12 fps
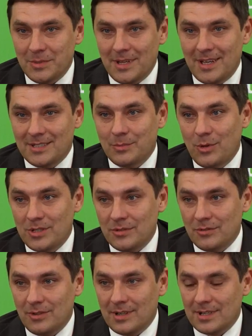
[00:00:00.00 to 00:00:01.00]
the socket,
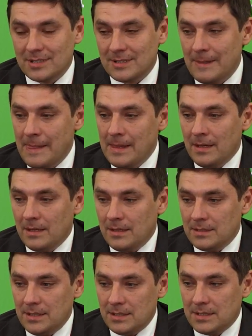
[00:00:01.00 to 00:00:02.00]
so to speak,
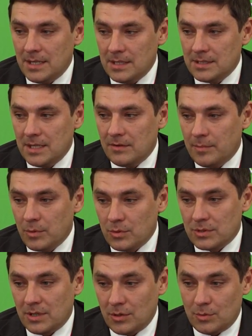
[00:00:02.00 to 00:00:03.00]
and
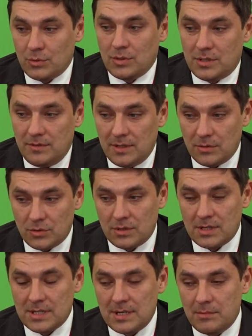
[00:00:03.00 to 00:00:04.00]

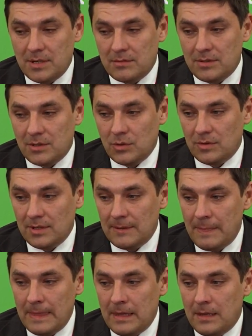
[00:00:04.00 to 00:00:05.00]
that's because
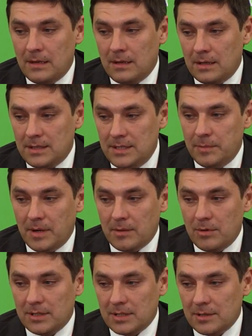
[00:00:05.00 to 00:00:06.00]
the
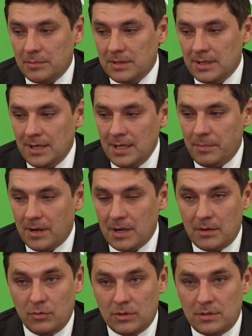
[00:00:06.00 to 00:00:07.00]
longevity of our
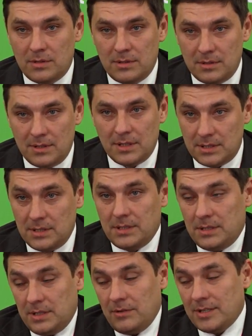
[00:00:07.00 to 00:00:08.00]
batteries is
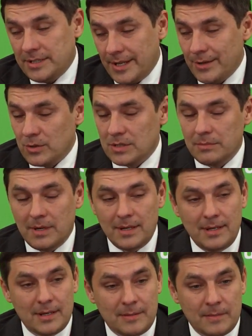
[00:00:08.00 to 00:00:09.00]
reduced by
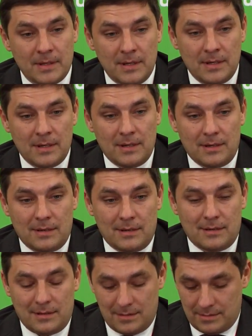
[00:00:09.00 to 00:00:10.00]
2.5 times over
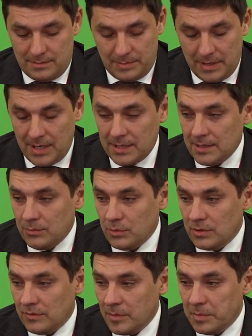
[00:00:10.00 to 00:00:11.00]
this period of time. So this
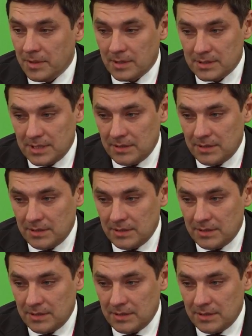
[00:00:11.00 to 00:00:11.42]
is a very